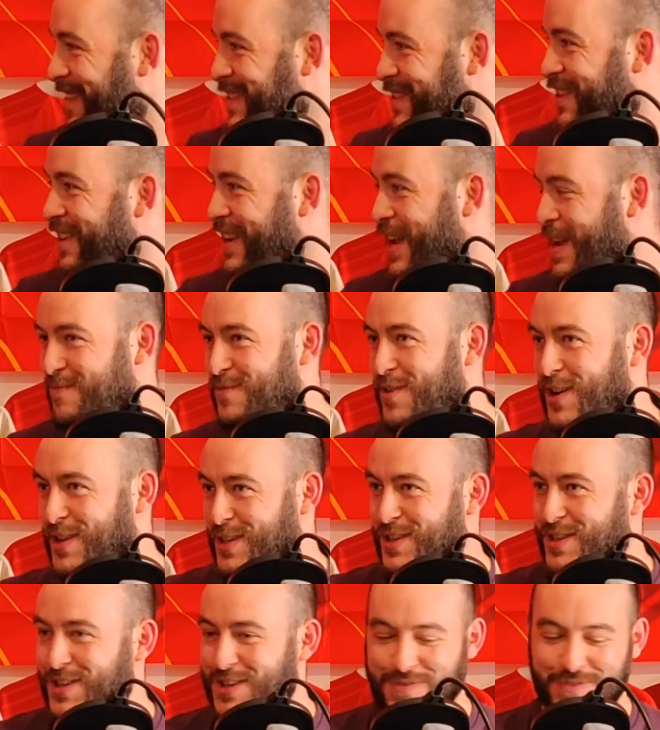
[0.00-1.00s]
was alright.
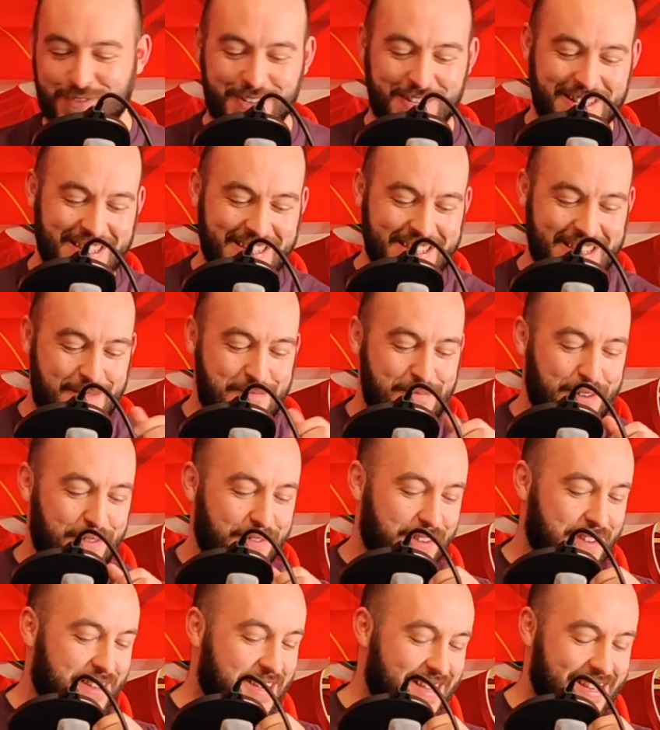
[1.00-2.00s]
Ross has just and sent me
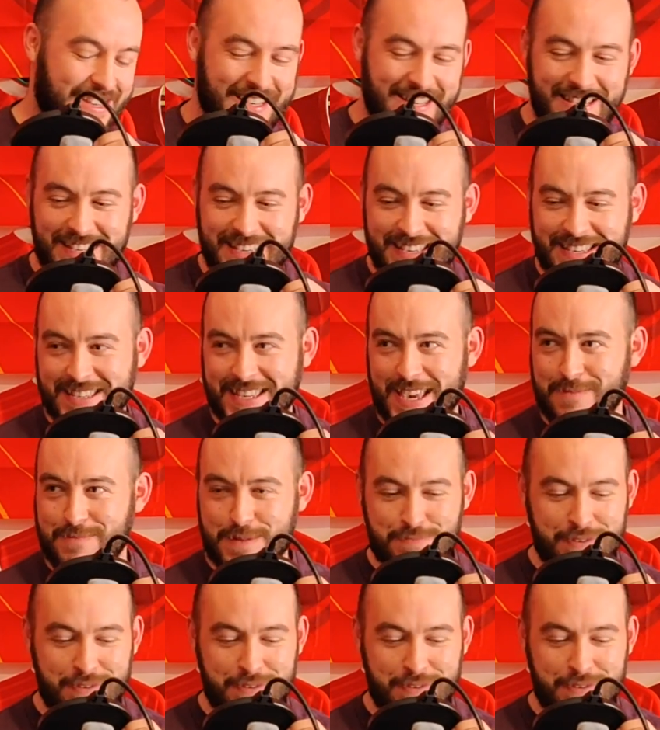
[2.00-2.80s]
sent